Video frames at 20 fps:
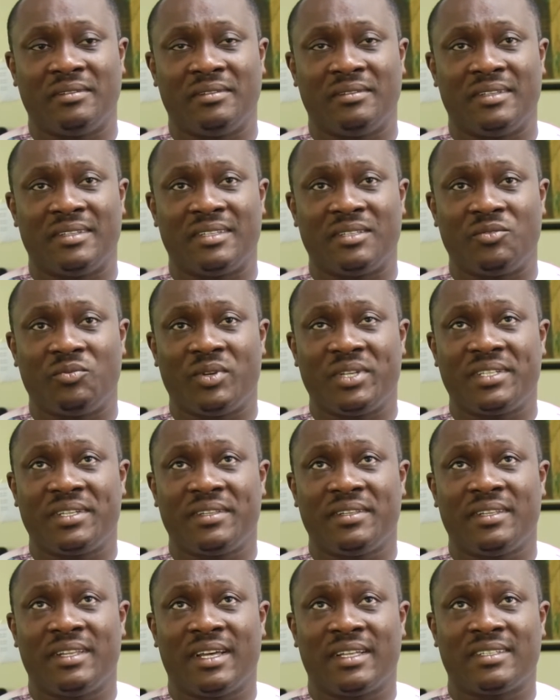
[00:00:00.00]
the,
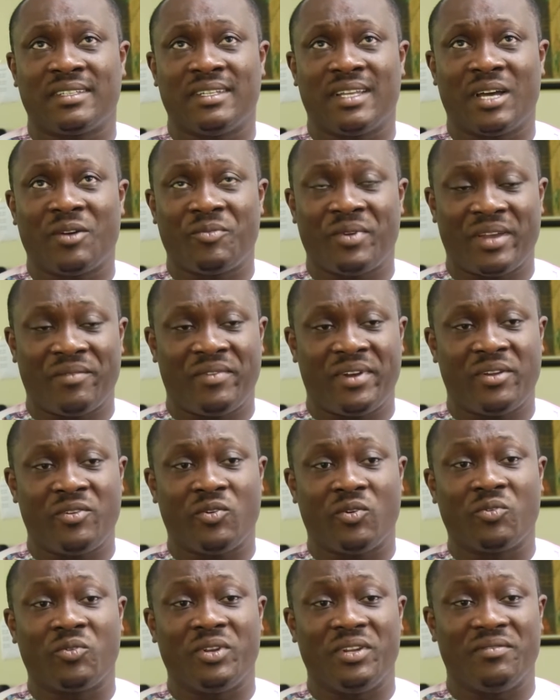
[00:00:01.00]
situation that now we are a very
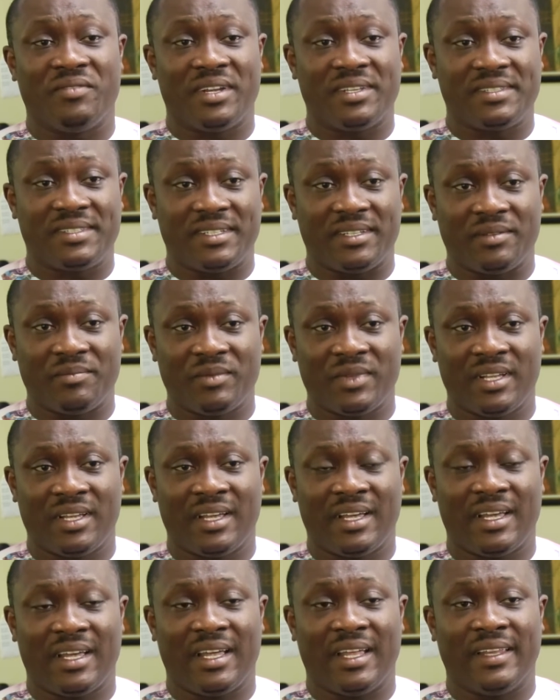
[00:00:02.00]
young university,
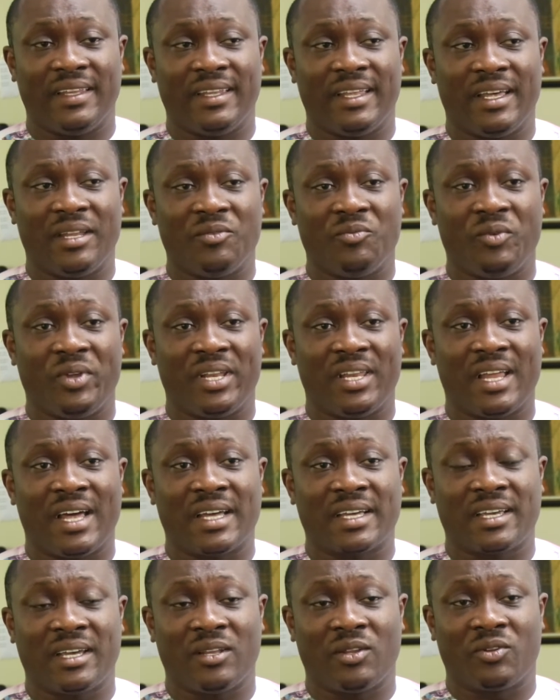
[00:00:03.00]
and then we
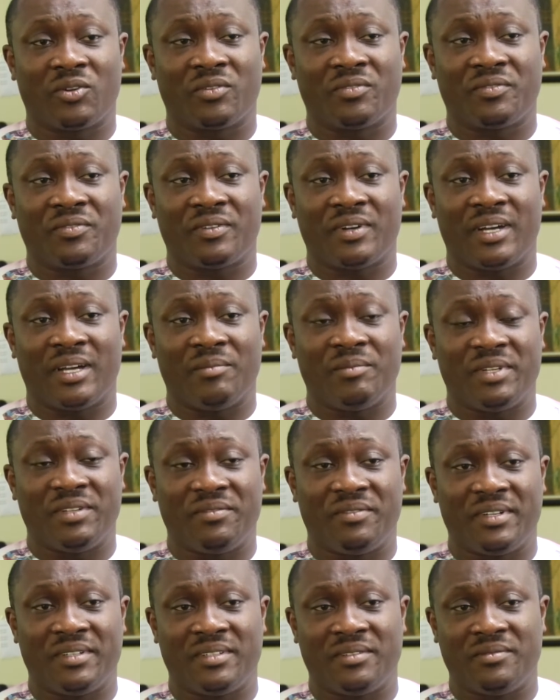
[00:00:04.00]
lack a lot of um,
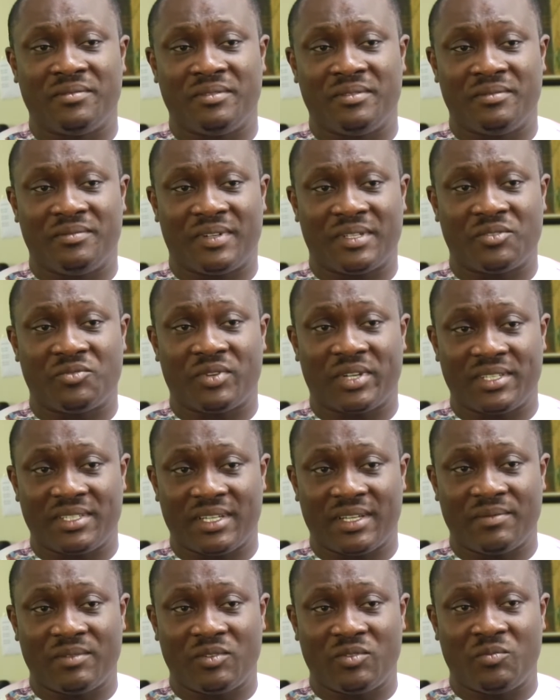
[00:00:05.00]
different
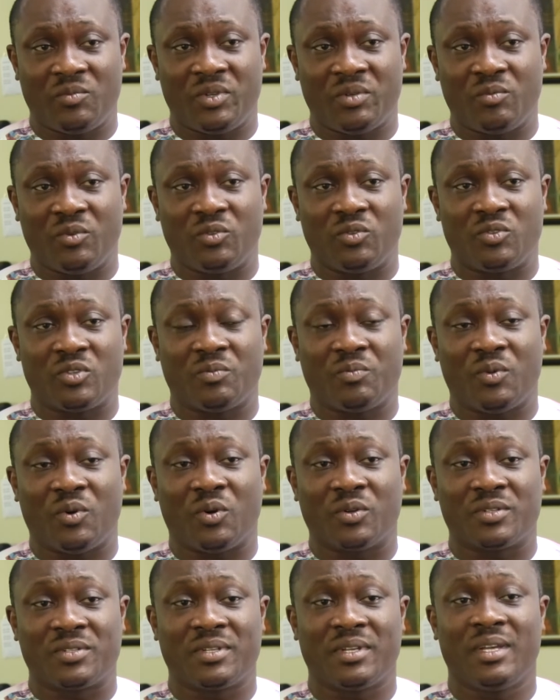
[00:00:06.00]
infrastructure to be able to
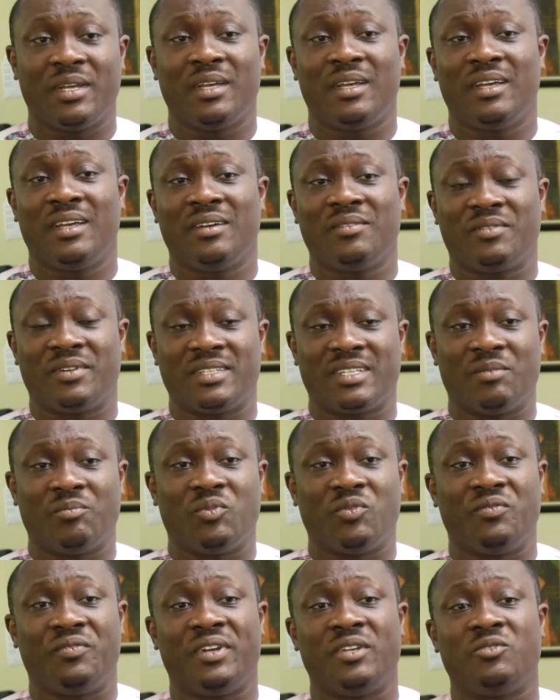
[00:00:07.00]
support, for
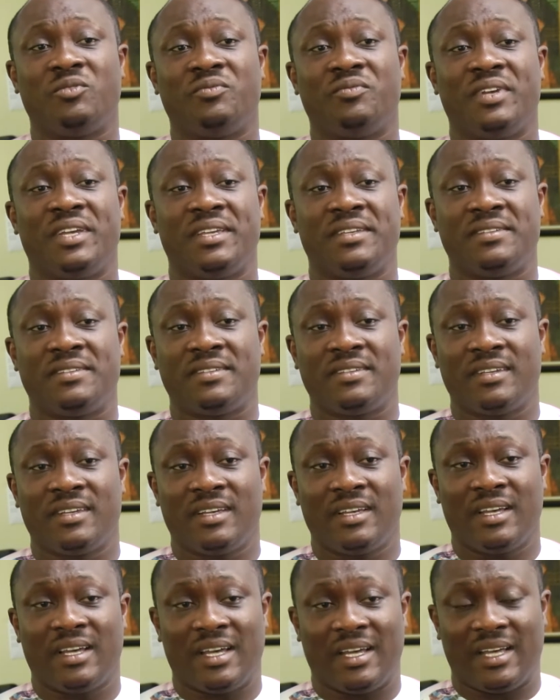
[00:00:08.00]
example, face-to-face
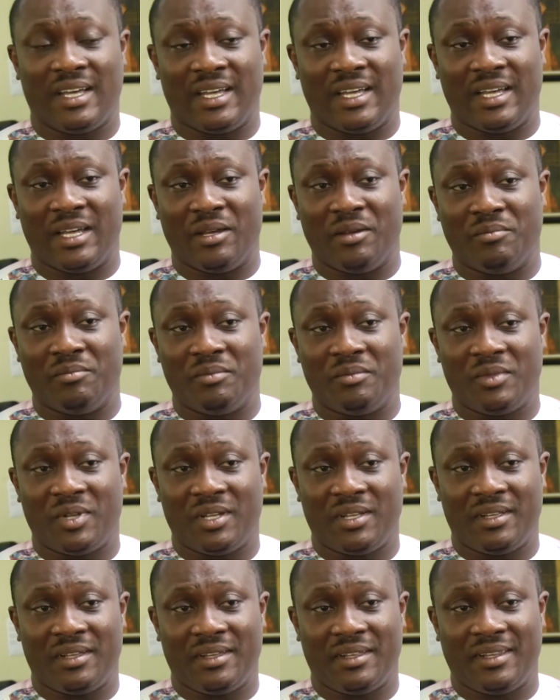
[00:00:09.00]
-face,
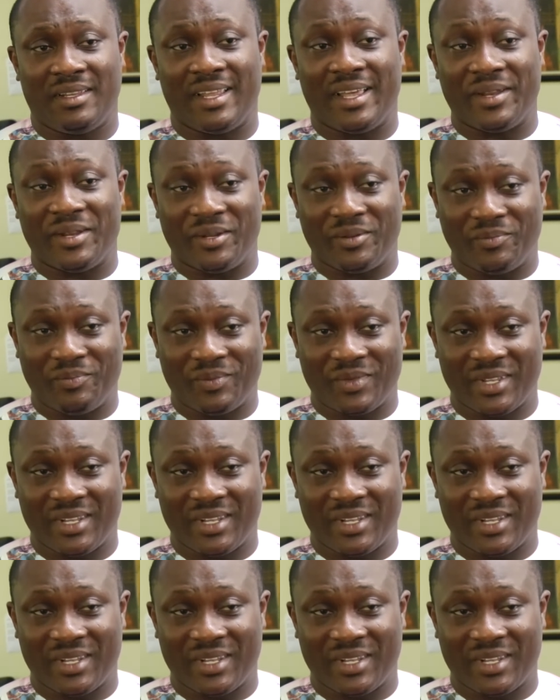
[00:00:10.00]
learning.